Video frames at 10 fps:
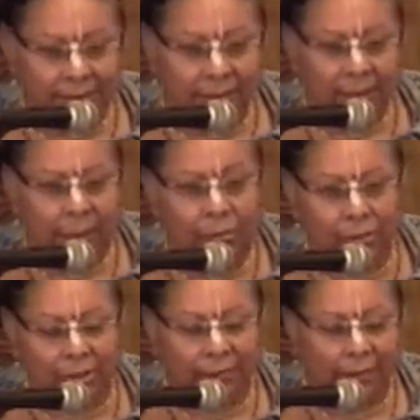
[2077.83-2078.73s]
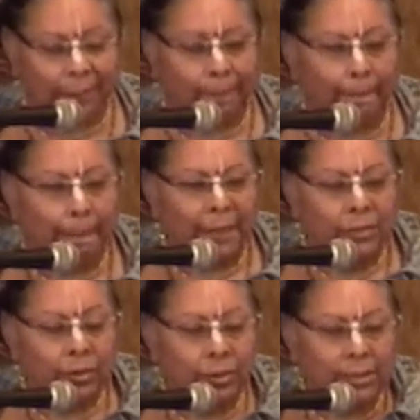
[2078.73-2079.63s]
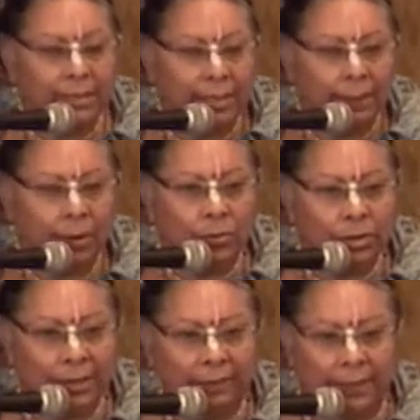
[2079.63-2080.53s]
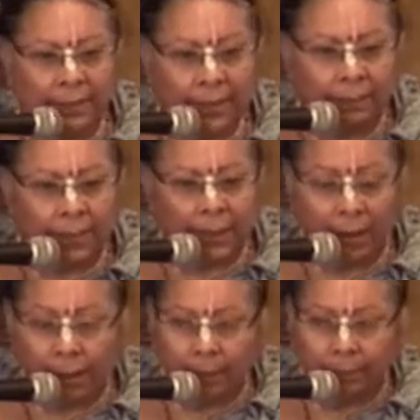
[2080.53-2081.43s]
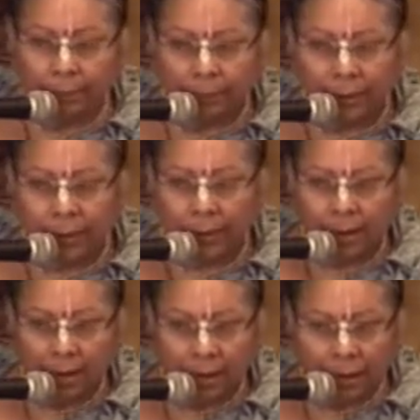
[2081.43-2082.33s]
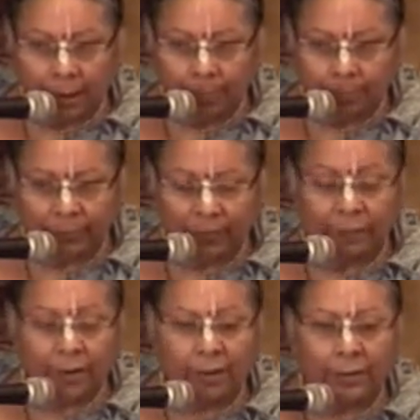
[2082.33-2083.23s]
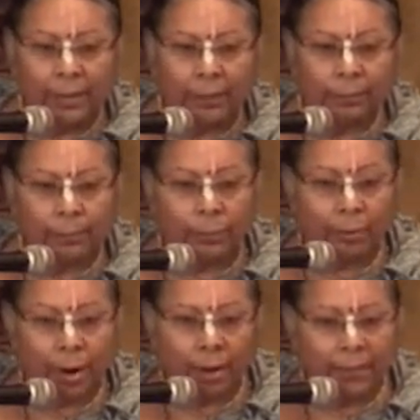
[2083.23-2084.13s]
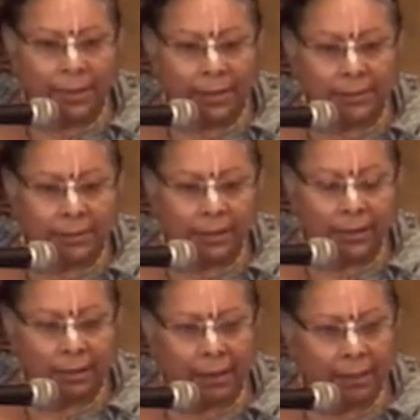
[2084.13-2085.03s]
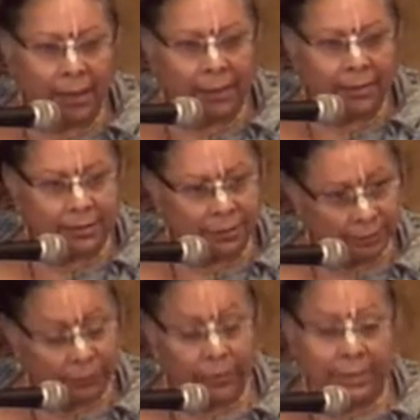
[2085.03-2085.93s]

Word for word: is an emotion, right? So this emotion then can become very prominent in our minds. For